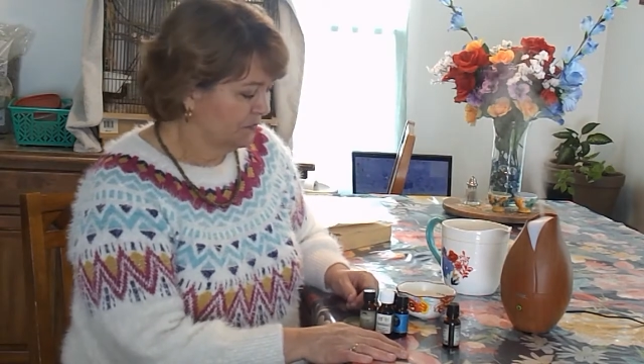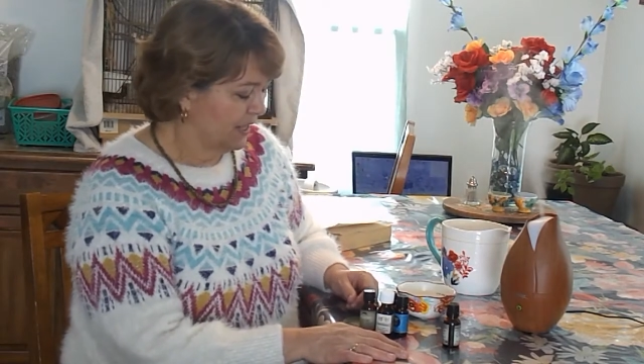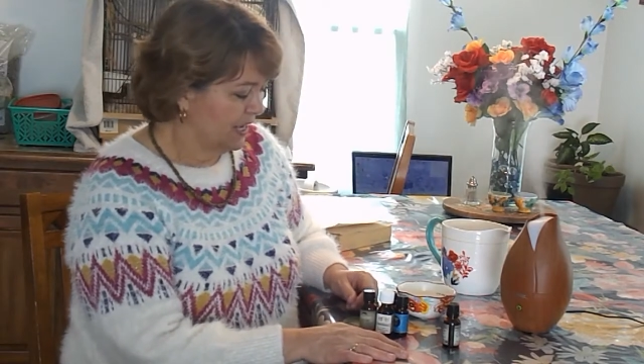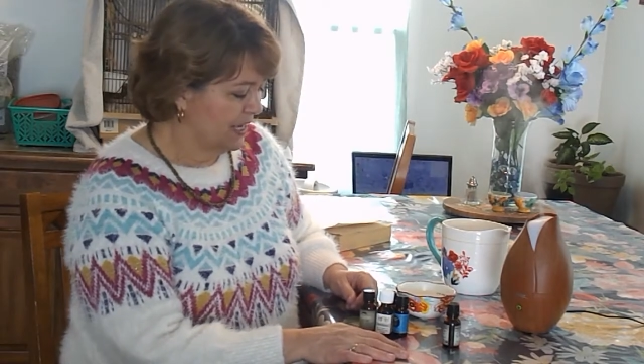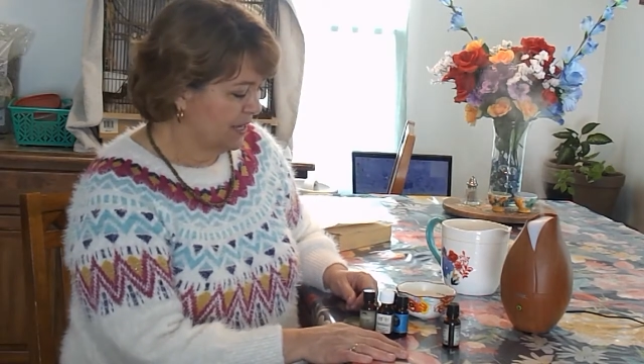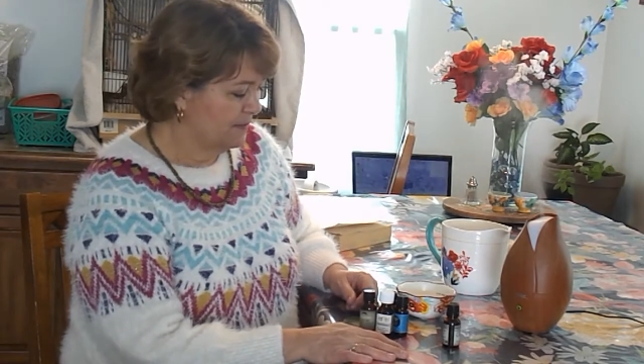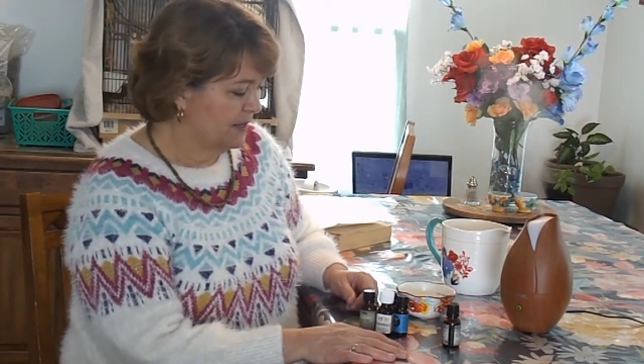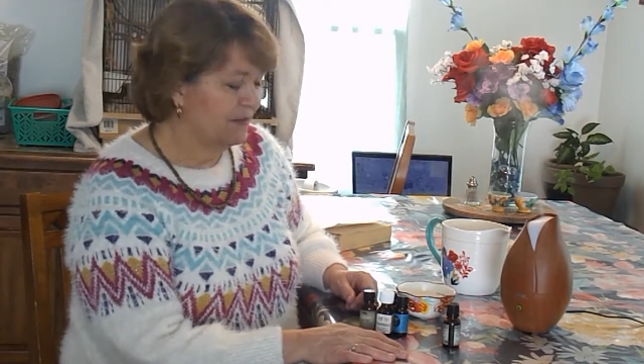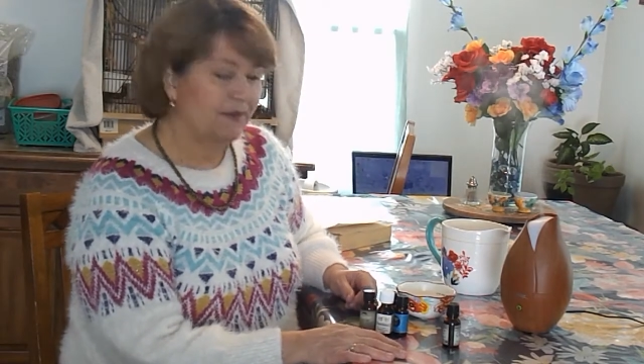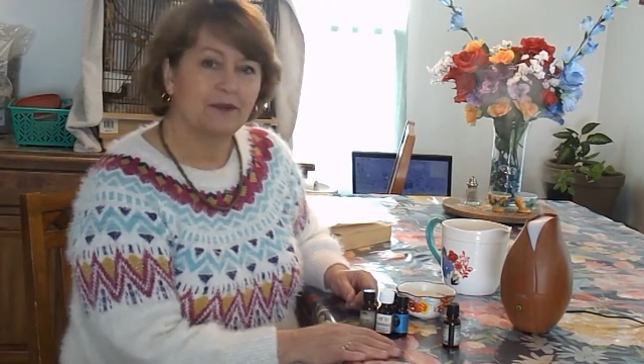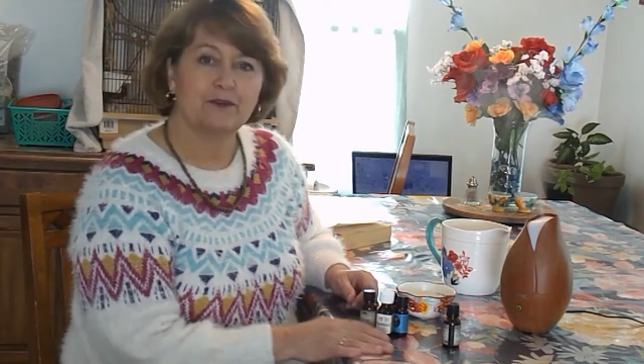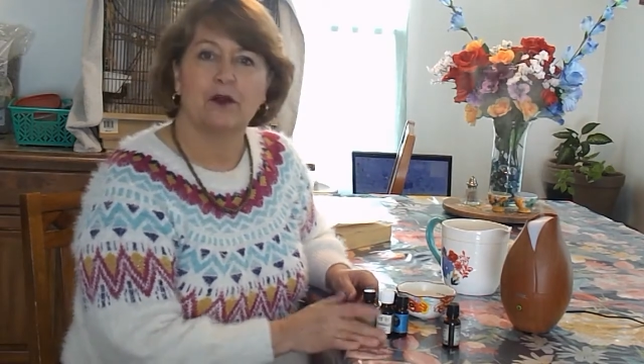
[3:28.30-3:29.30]
And
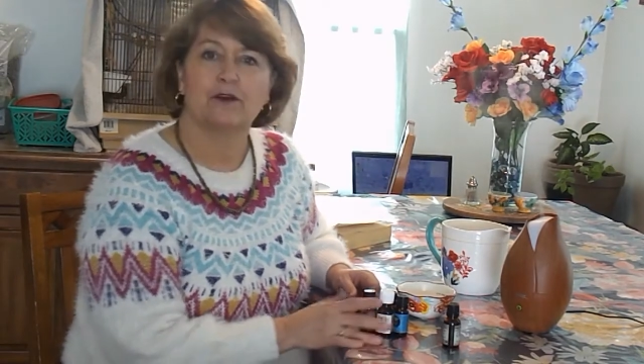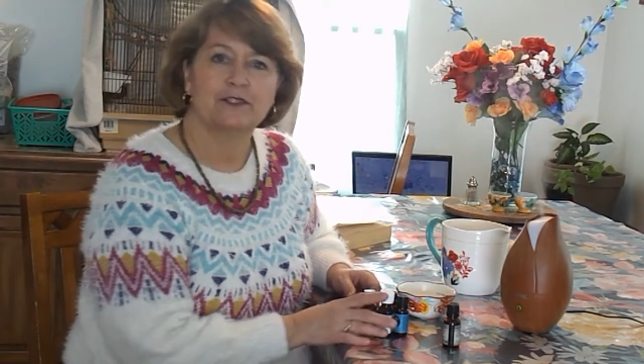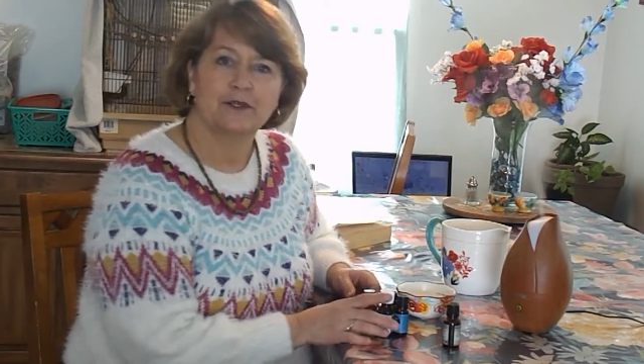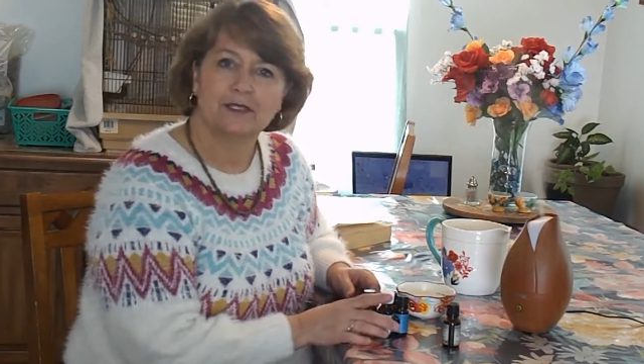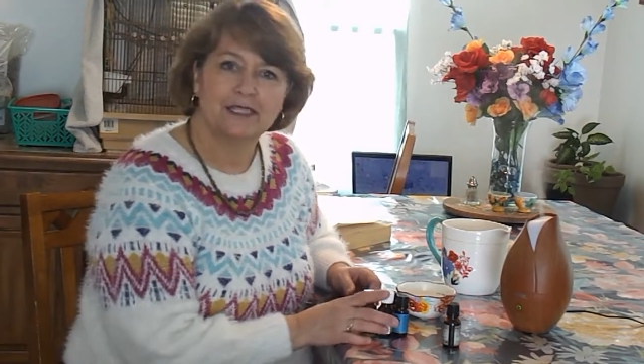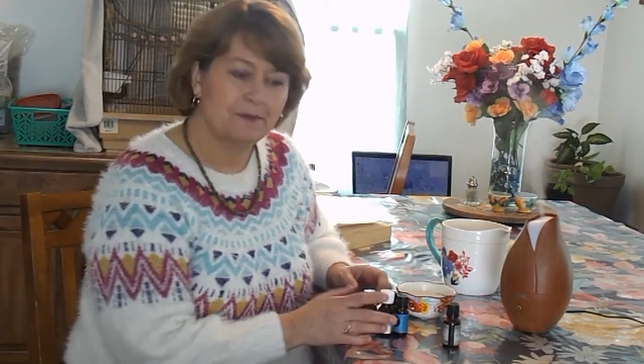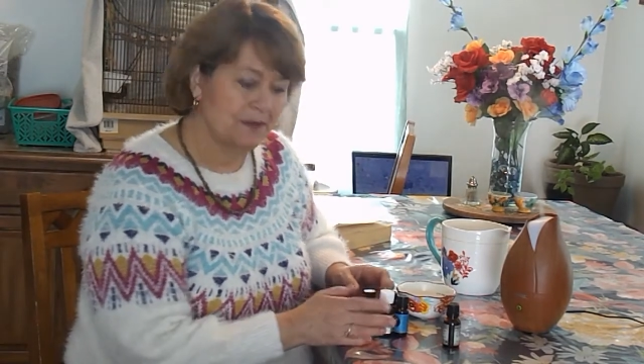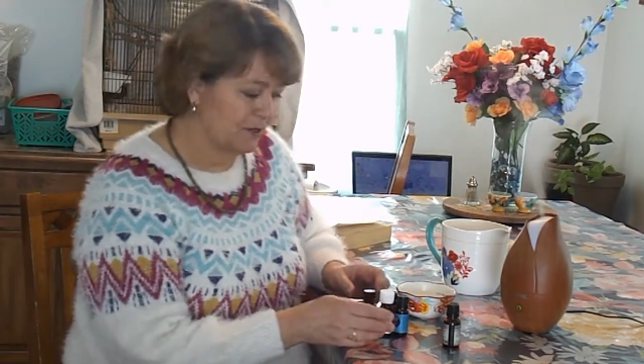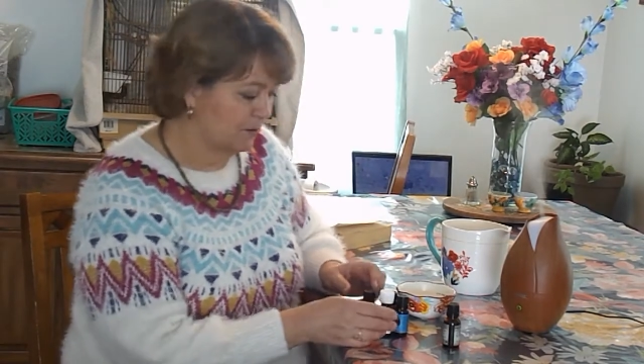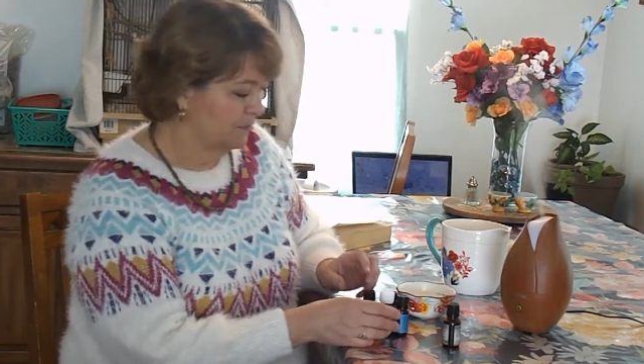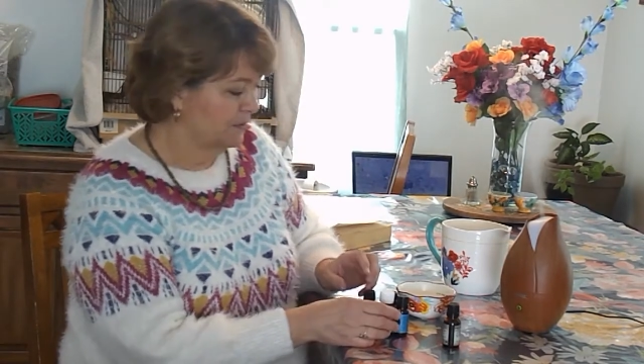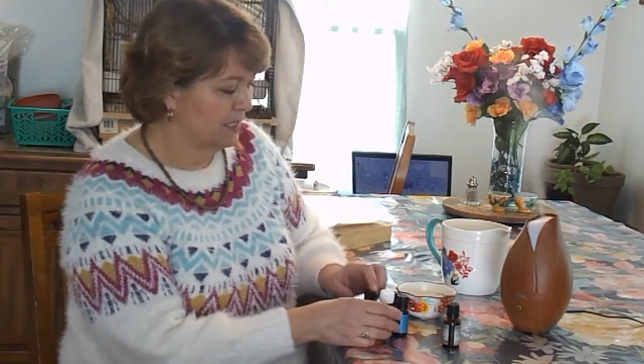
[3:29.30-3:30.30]
then there are also some that
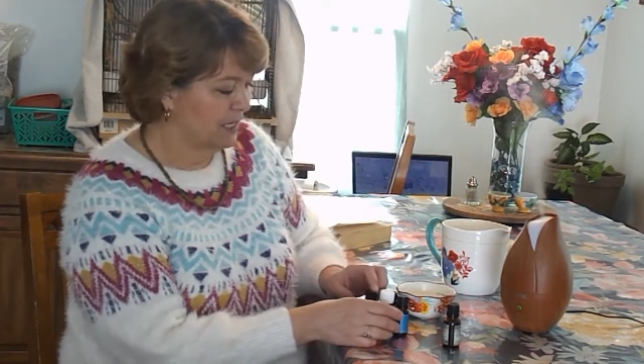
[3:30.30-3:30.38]
are